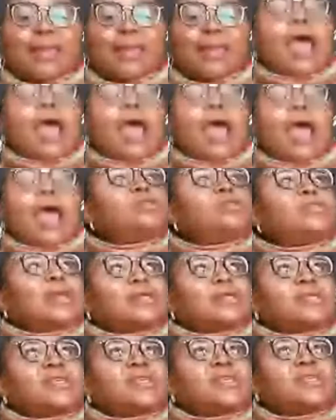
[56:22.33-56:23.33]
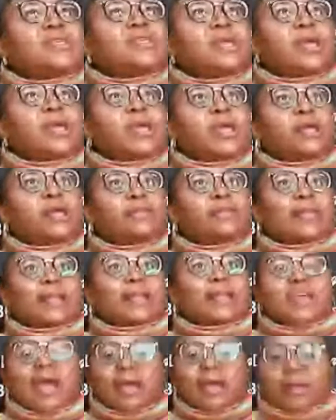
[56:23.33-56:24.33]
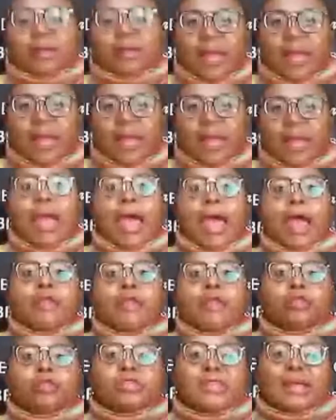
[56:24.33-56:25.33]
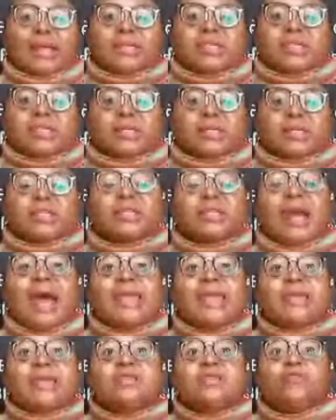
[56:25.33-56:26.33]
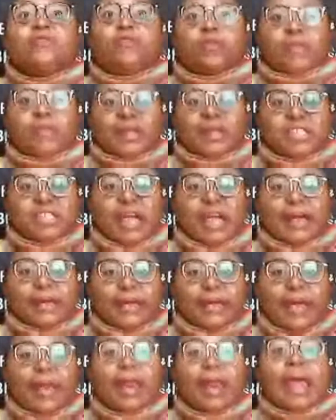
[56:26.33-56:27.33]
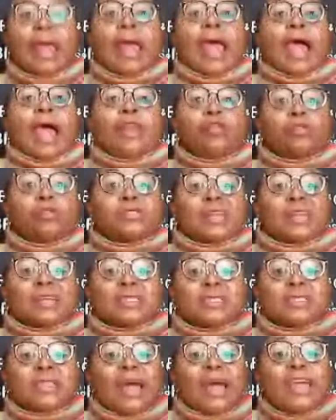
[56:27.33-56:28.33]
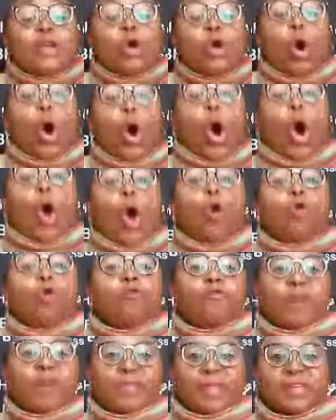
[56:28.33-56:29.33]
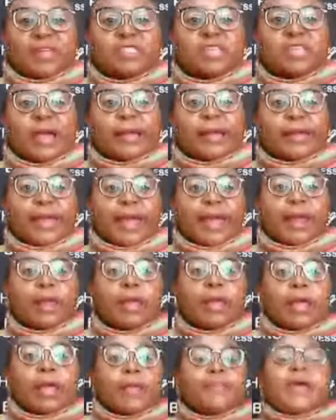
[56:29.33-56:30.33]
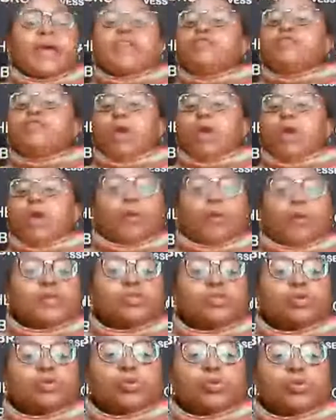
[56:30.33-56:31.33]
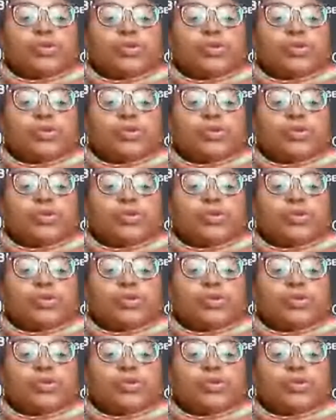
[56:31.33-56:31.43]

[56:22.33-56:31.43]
and you start seeing that young girl, and you start crying for that young girl, and you start crying over that young girl, then you are going to,